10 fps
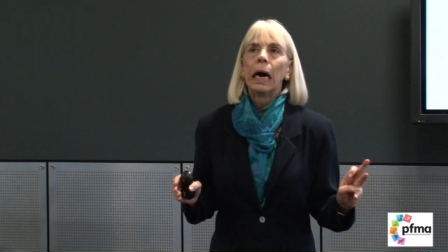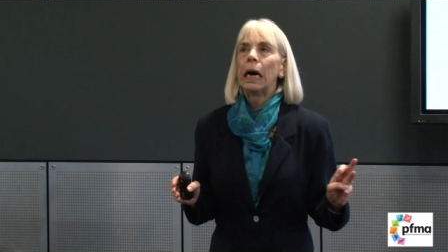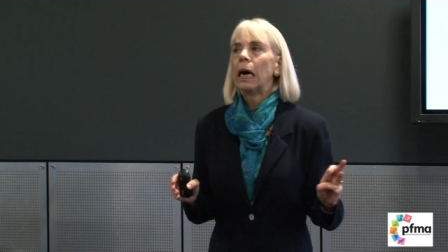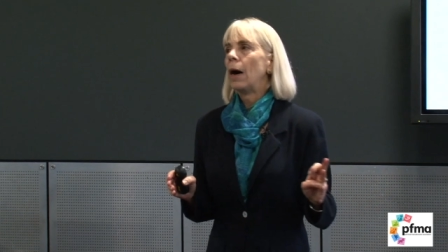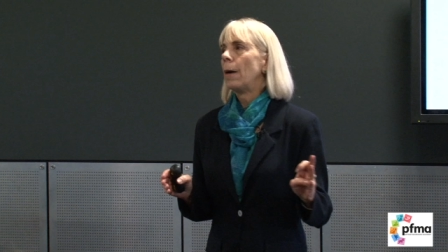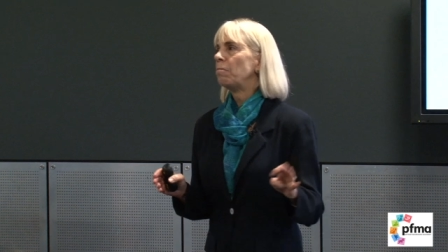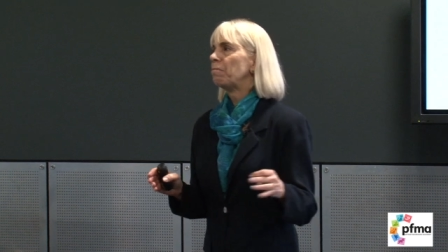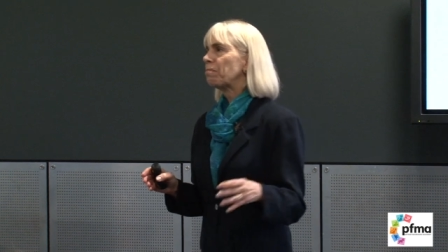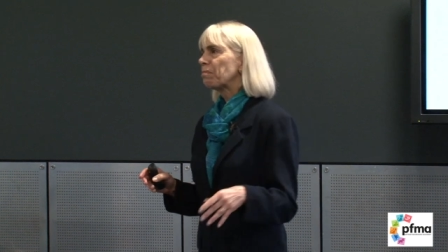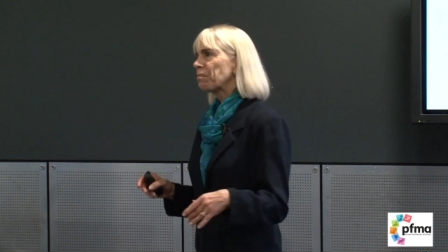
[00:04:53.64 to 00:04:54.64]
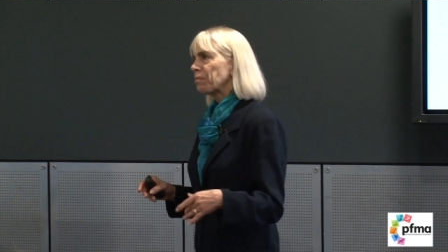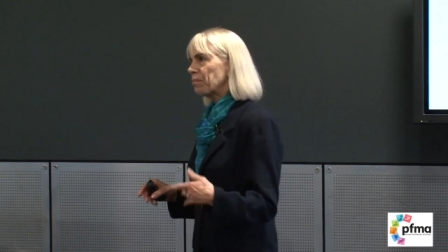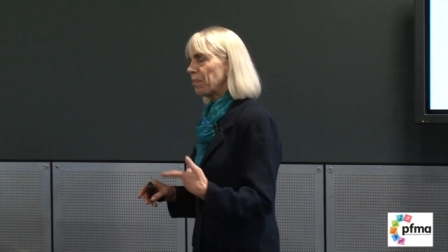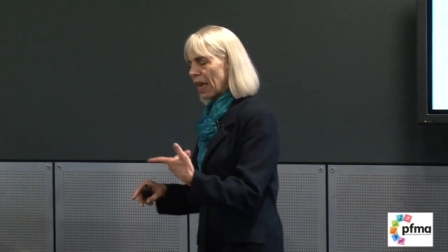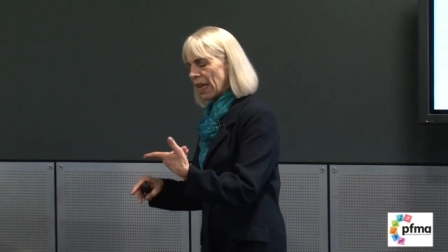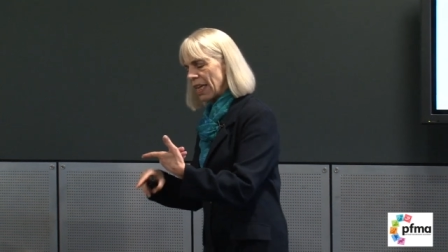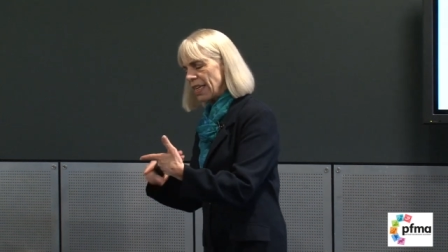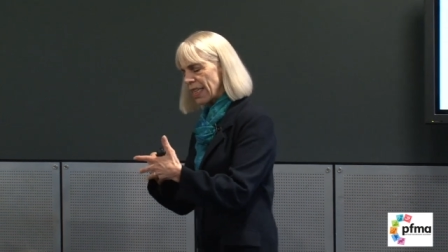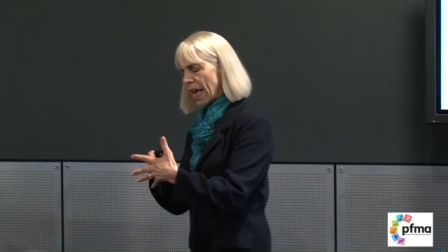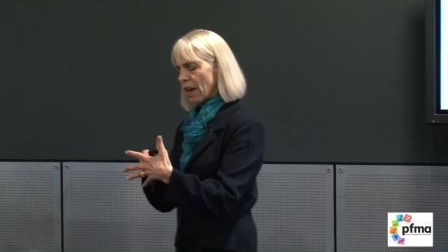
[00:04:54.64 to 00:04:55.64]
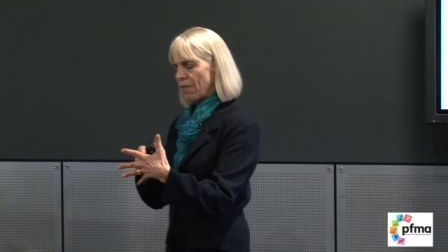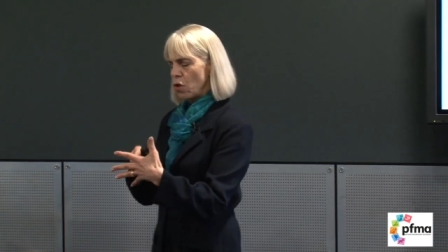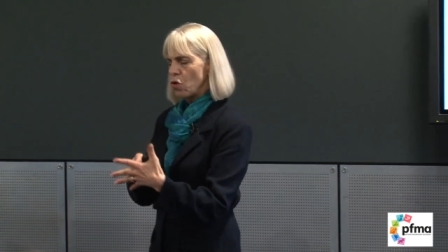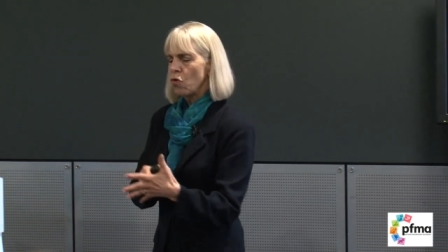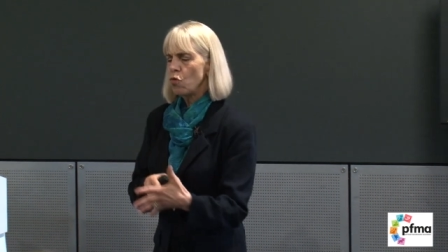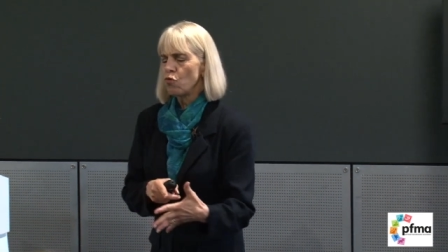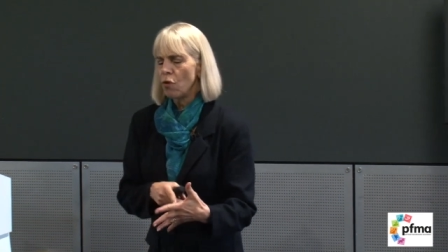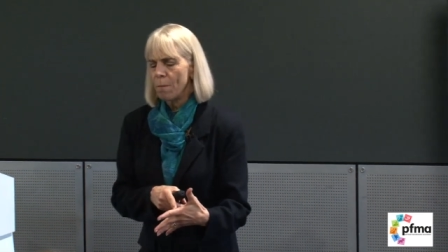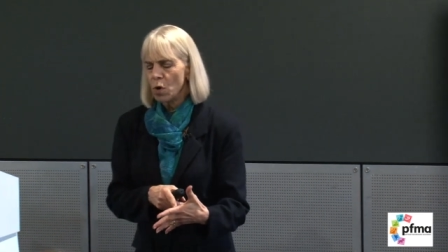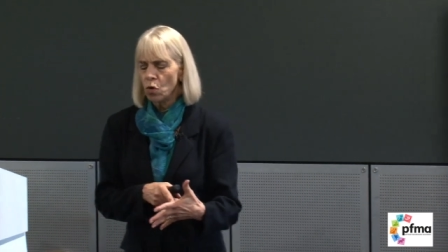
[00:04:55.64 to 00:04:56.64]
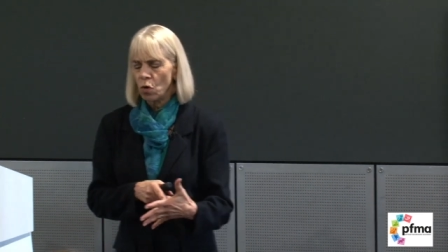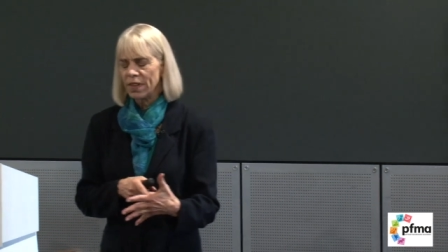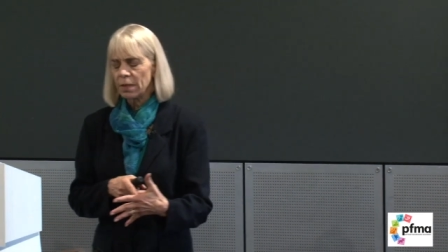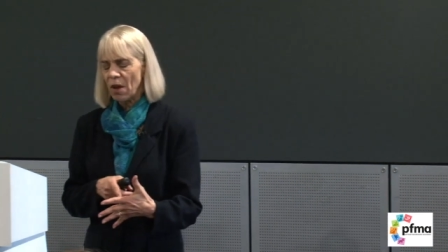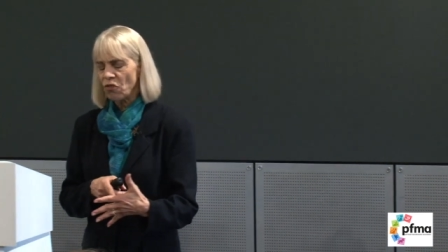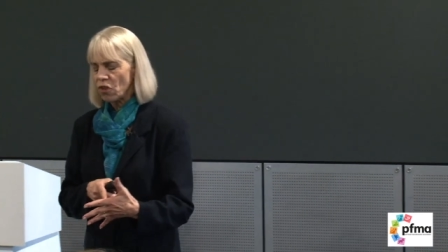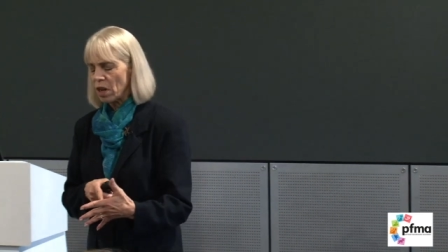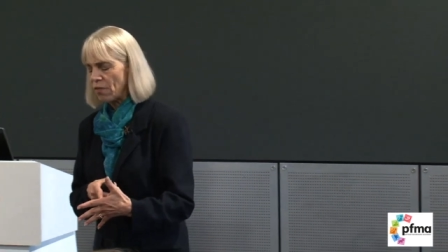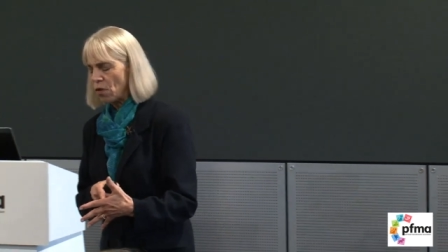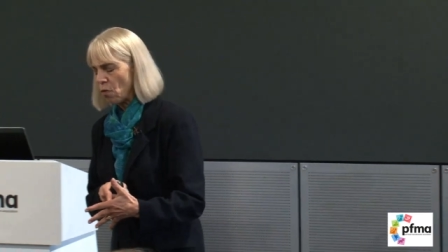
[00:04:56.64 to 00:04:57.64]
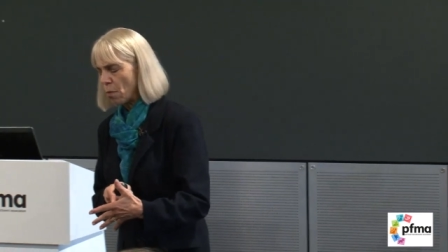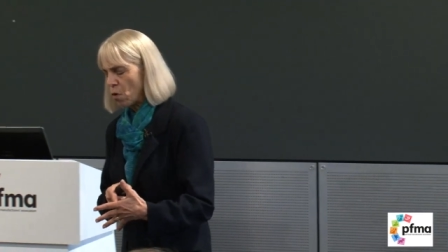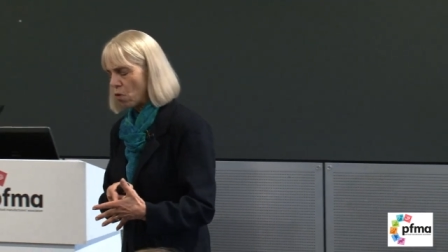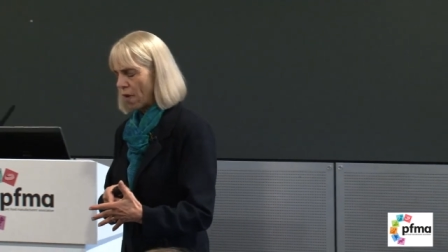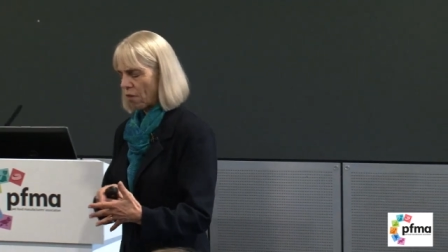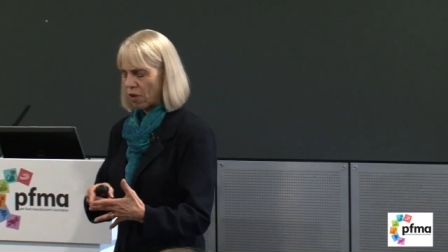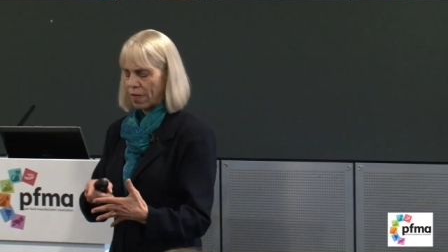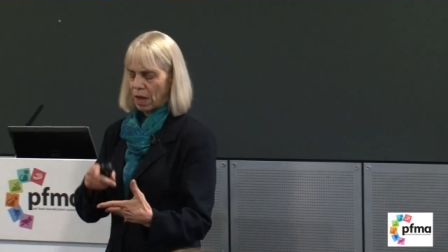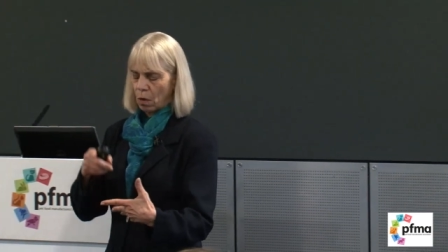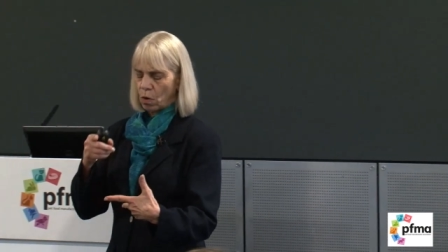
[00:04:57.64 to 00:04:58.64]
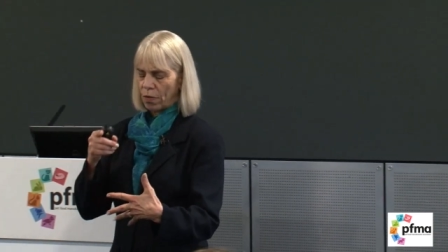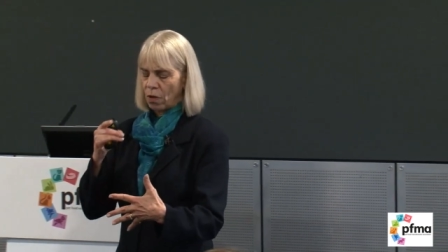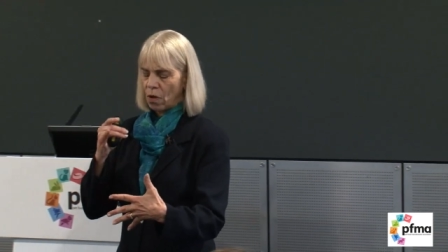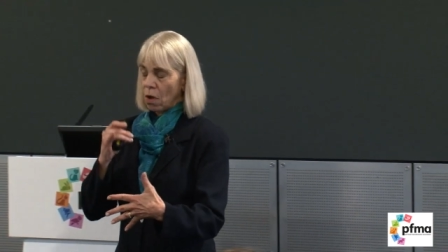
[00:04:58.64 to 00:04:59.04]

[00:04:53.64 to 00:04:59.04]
Um, is that if you remove, especially if you remove everything with